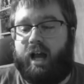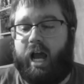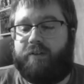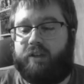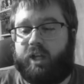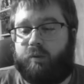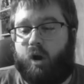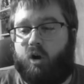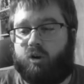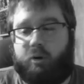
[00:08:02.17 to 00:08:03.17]
I feel like we
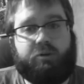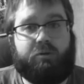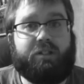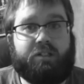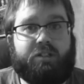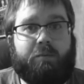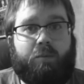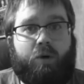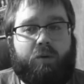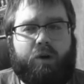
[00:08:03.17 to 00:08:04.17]
all go through this at some
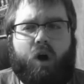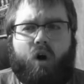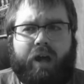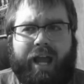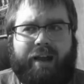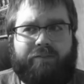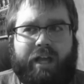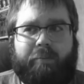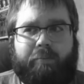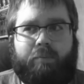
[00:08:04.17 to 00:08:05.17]
point. We all have
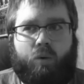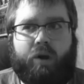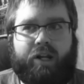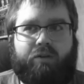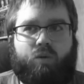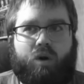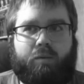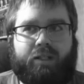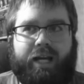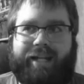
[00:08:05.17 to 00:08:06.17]
that point of where
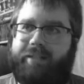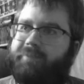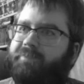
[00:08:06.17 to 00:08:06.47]
we're like,